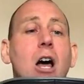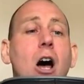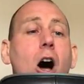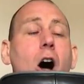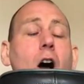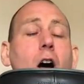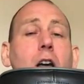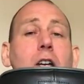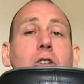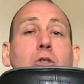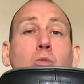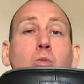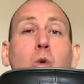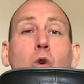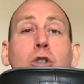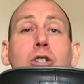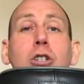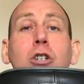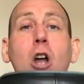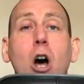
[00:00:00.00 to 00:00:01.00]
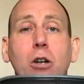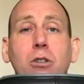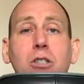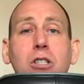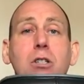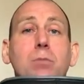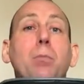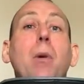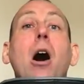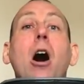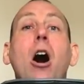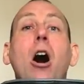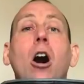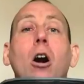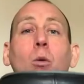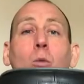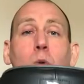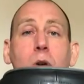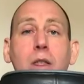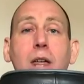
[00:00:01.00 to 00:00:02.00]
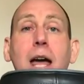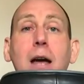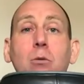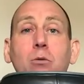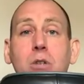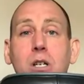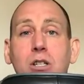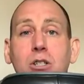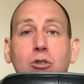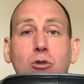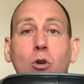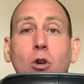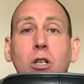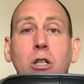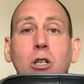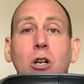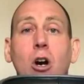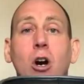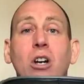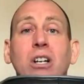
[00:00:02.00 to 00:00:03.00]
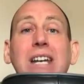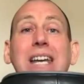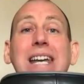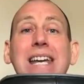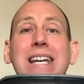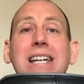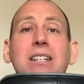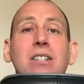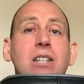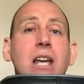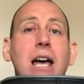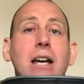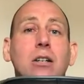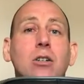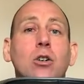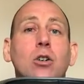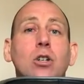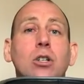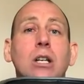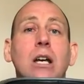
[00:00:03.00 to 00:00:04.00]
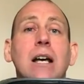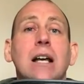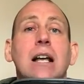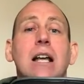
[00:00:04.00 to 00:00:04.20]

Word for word: I would not spar without this groin guard. It is that good,